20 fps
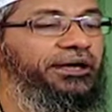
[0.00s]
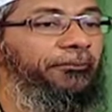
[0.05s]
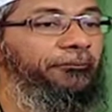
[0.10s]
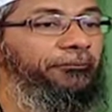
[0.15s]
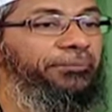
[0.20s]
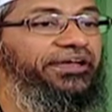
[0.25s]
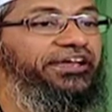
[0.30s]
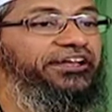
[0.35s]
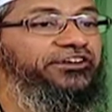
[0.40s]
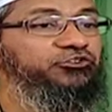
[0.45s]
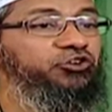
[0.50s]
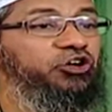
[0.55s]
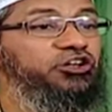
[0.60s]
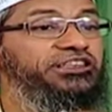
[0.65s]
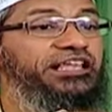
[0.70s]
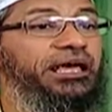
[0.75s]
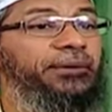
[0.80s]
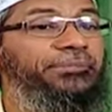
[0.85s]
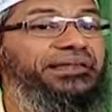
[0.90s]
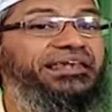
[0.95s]
based on
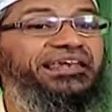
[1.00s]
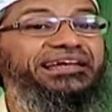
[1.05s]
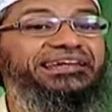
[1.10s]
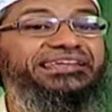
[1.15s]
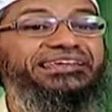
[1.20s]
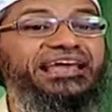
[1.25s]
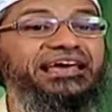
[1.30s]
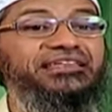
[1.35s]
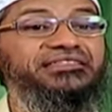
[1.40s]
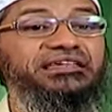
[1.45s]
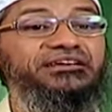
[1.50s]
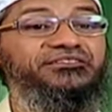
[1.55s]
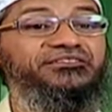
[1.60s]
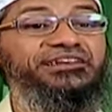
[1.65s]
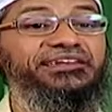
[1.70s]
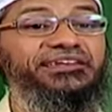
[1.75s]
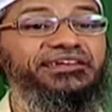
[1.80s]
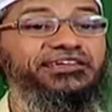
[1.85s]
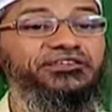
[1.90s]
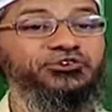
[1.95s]
the ability he has given
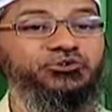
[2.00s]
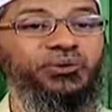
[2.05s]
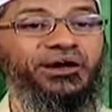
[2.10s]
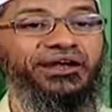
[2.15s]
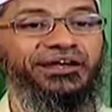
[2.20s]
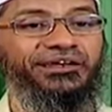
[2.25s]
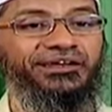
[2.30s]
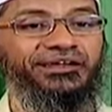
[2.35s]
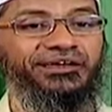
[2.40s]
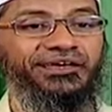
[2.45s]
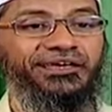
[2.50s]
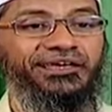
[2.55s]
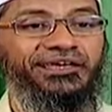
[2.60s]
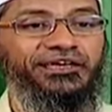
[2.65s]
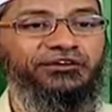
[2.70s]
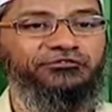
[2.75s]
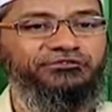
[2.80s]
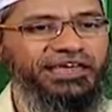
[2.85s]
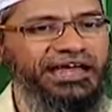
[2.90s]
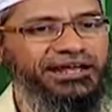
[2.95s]
each one.
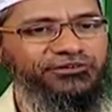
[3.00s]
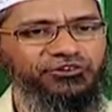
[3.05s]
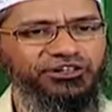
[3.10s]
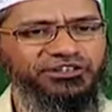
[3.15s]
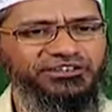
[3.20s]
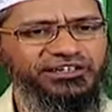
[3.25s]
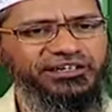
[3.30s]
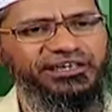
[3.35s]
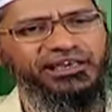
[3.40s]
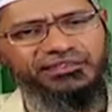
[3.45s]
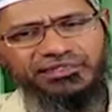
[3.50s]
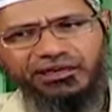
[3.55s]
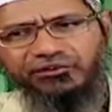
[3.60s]
If that was the case, I